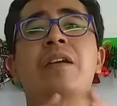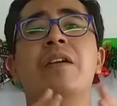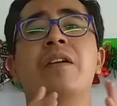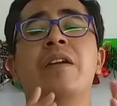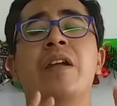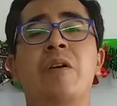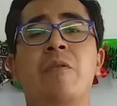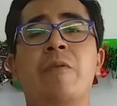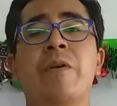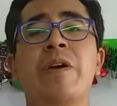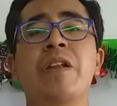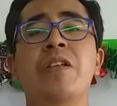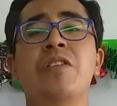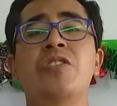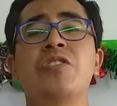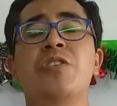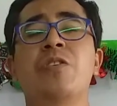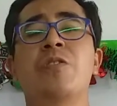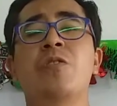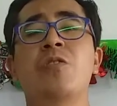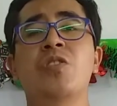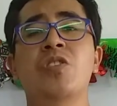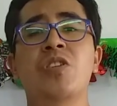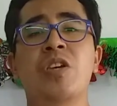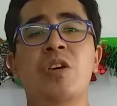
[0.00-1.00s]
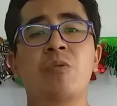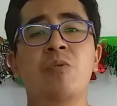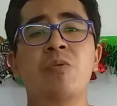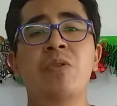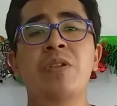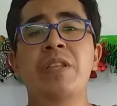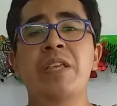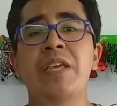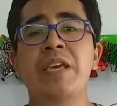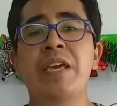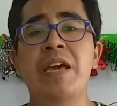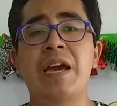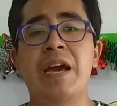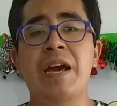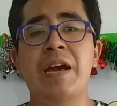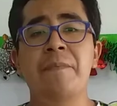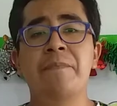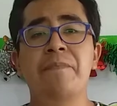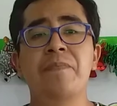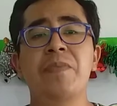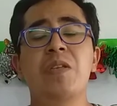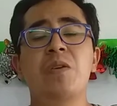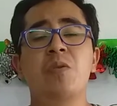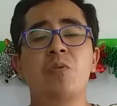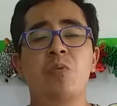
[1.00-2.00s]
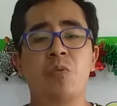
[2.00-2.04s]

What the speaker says: Recuerden, chicos, que un día